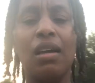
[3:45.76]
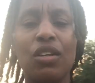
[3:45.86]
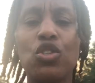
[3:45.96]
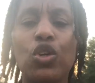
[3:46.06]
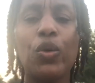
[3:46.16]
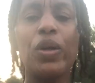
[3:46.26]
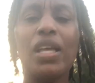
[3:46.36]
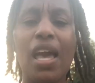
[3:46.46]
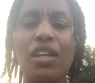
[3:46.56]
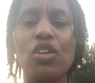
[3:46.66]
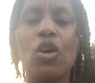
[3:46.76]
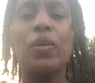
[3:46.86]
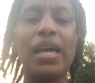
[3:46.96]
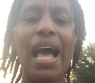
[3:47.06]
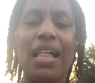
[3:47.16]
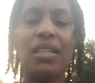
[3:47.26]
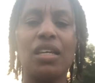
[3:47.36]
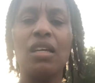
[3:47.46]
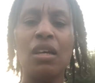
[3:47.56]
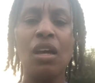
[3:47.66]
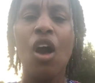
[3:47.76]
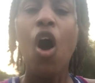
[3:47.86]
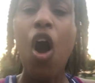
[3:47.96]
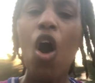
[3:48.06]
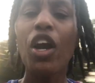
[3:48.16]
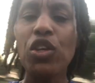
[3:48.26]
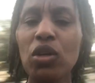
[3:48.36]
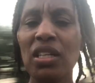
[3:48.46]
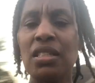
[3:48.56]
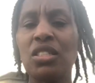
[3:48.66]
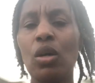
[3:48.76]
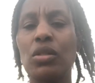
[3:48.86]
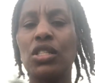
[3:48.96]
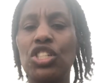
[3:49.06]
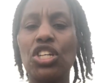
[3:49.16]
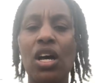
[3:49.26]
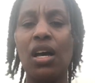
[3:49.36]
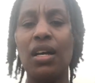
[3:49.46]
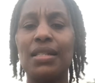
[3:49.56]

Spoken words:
to create your reality? Or are you consulting John,